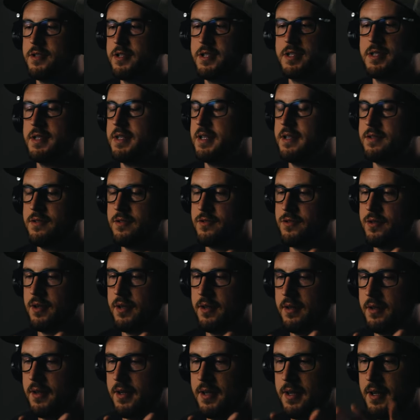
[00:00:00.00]
It's just a teaser
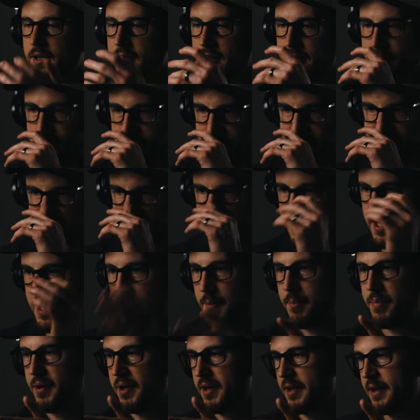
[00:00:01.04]
trailer. I know it's not a
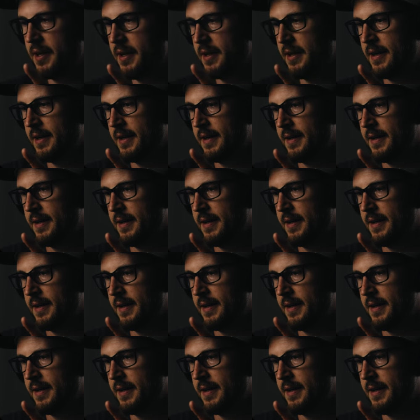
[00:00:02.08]
lot, but